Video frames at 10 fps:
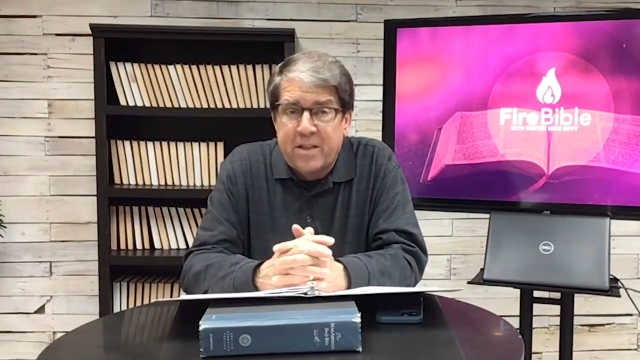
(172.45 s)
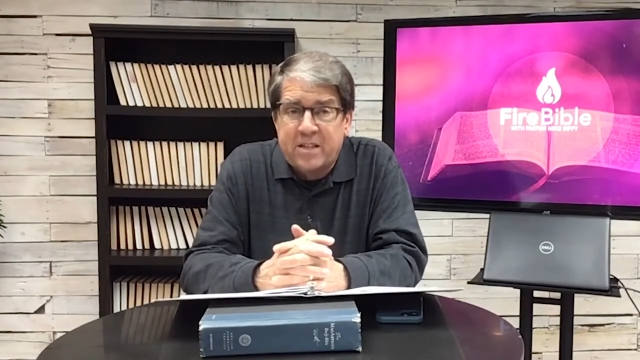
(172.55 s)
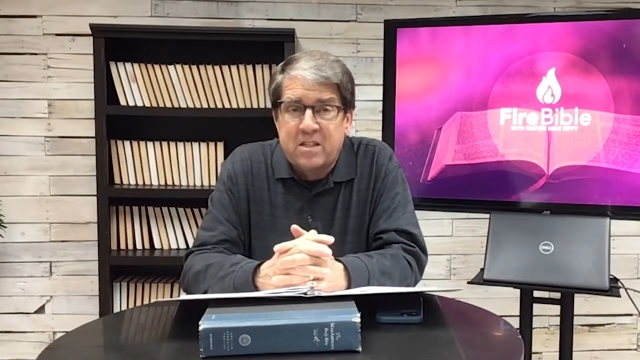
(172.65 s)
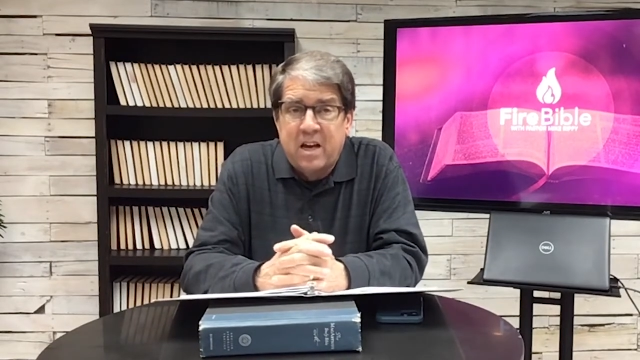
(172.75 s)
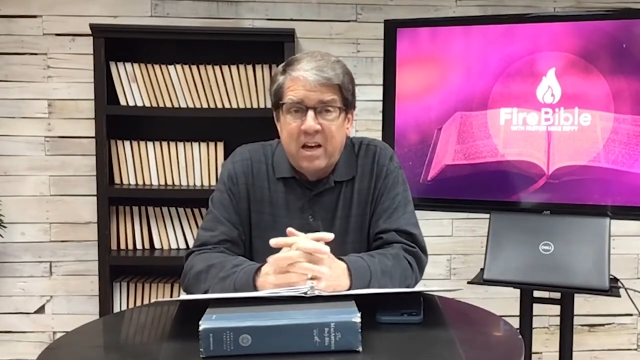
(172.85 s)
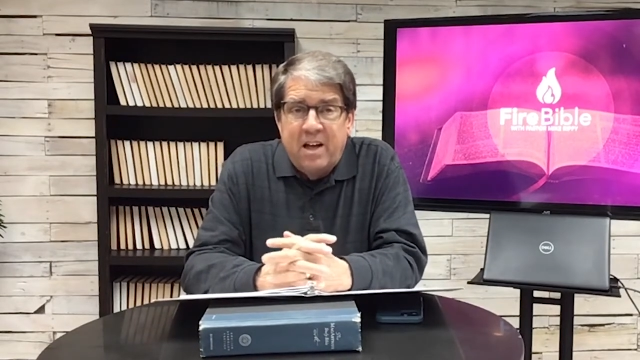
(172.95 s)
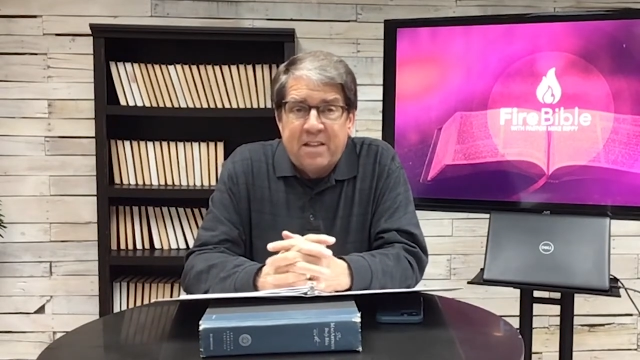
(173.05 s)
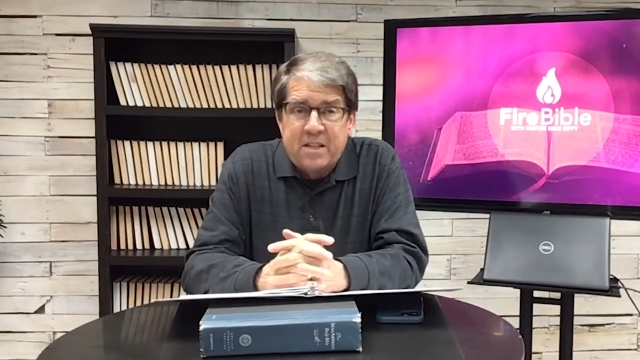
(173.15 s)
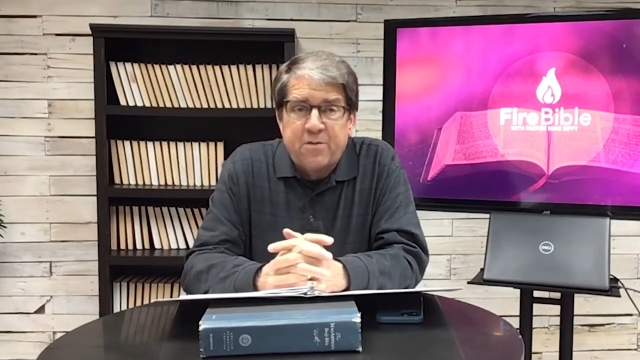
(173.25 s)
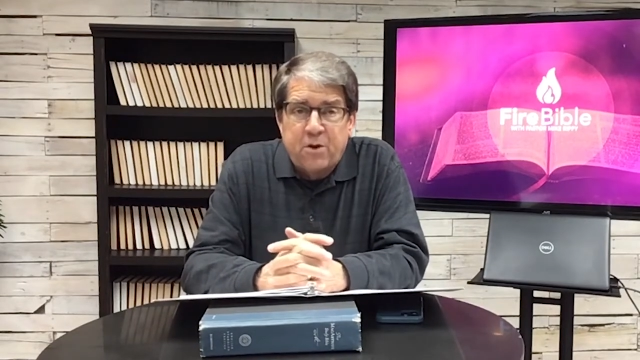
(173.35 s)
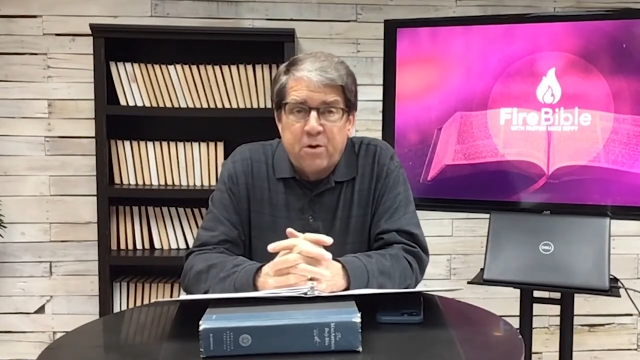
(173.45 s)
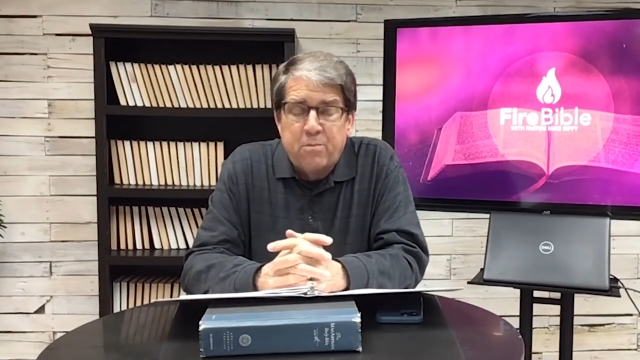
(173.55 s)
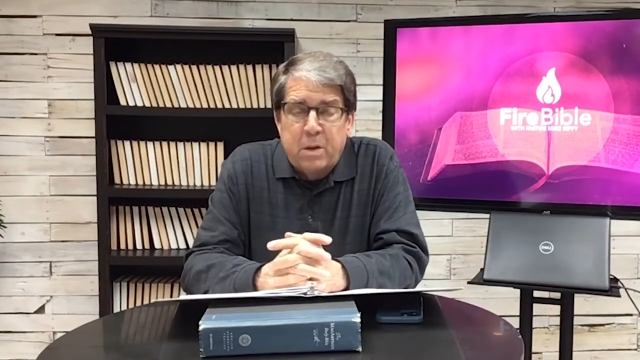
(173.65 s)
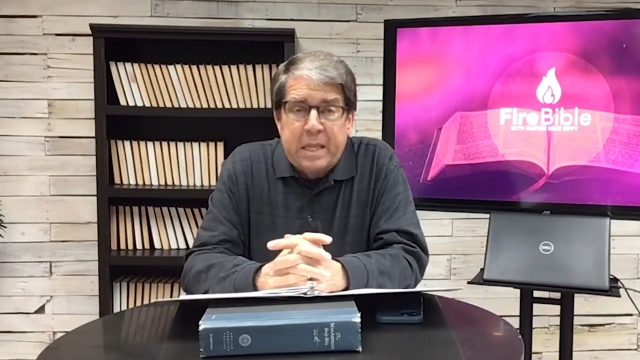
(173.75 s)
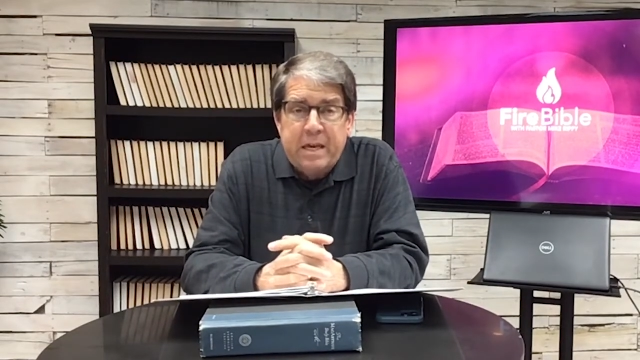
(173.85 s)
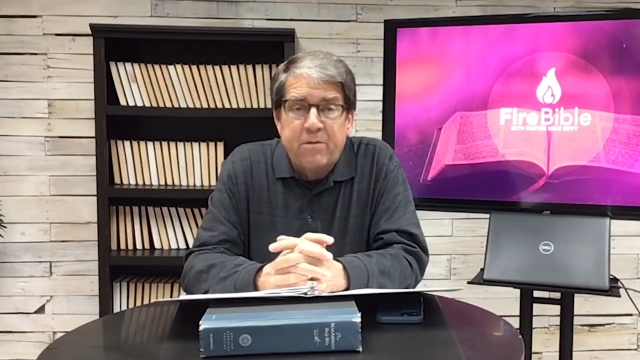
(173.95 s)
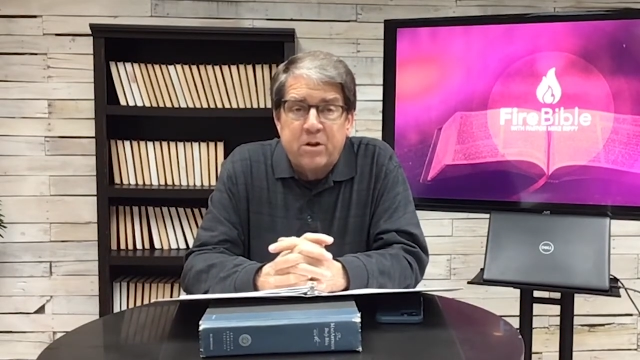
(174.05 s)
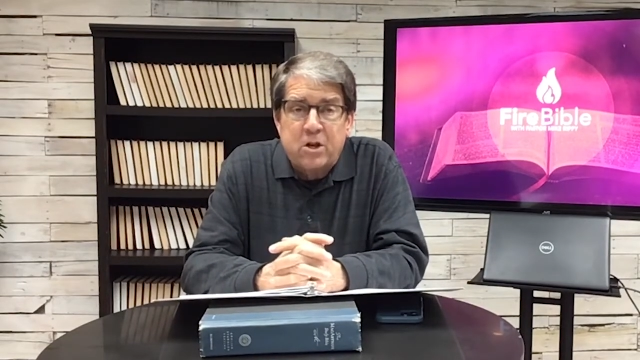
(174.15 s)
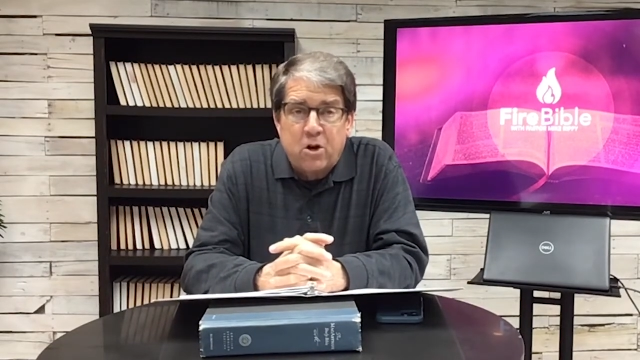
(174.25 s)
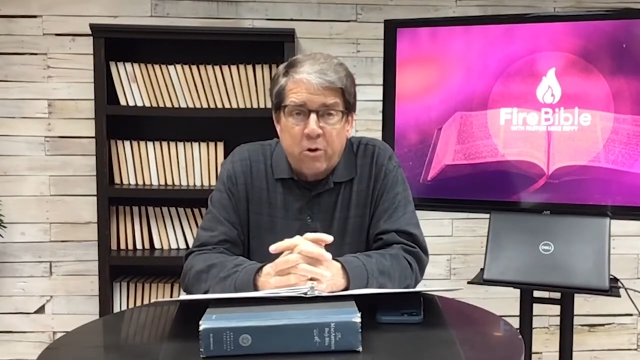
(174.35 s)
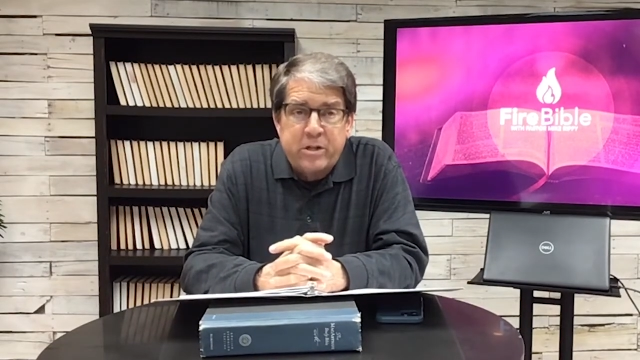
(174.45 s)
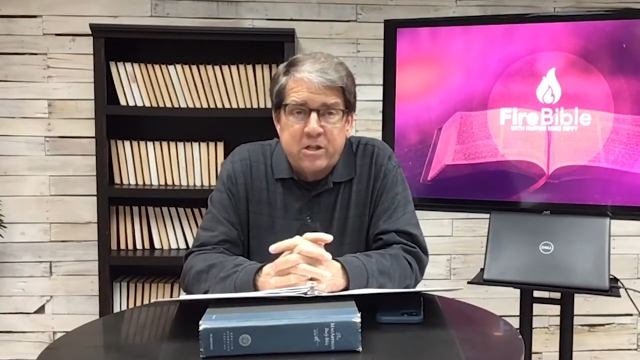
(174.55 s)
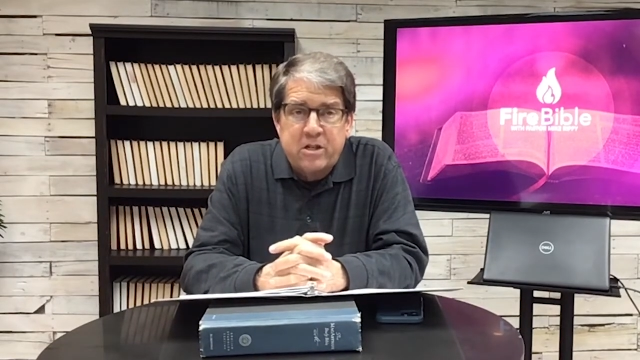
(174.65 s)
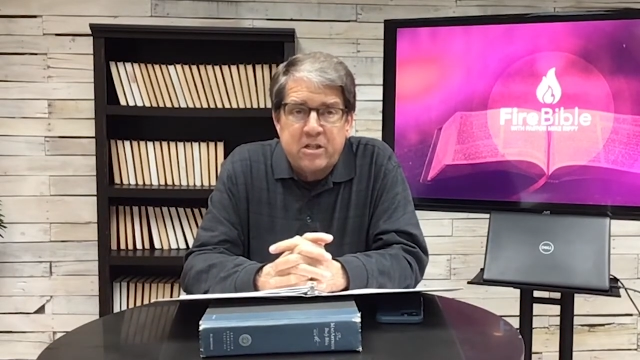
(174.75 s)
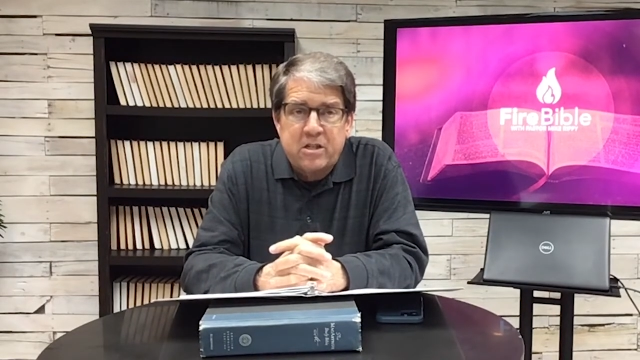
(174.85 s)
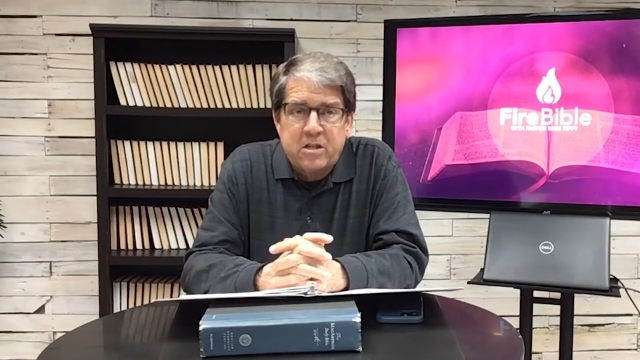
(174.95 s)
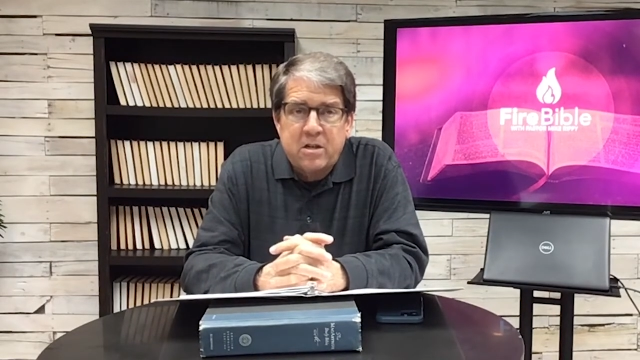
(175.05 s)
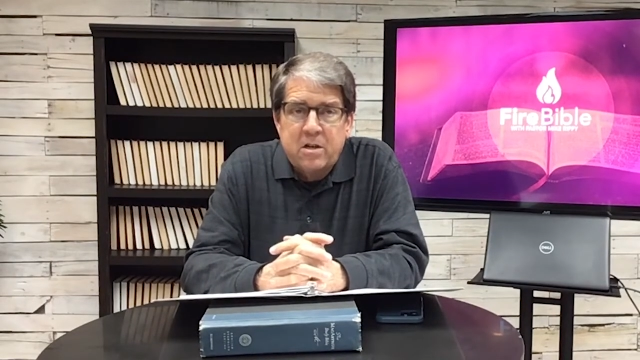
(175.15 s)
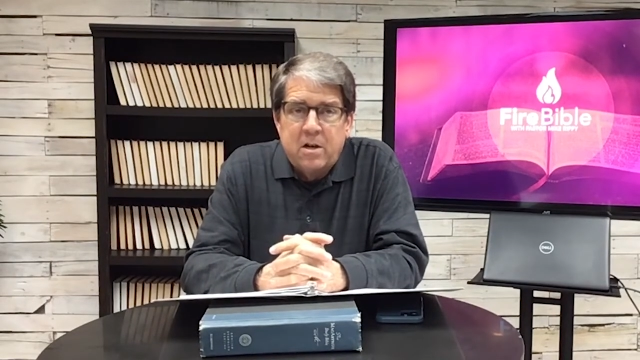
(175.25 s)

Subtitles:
That's for believers or Christians.